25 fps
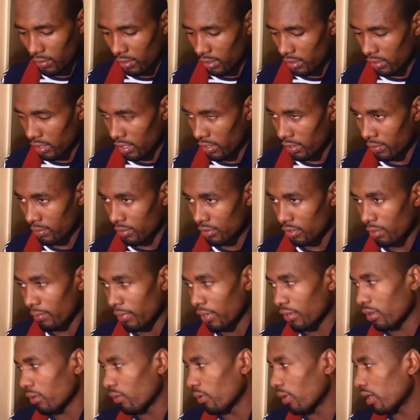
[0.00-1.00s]
up no
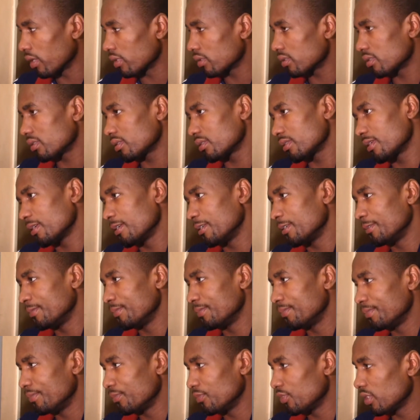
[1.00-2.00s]
matter what.
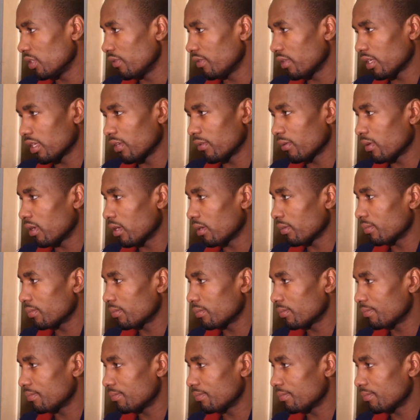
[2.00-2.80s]
We never give it up.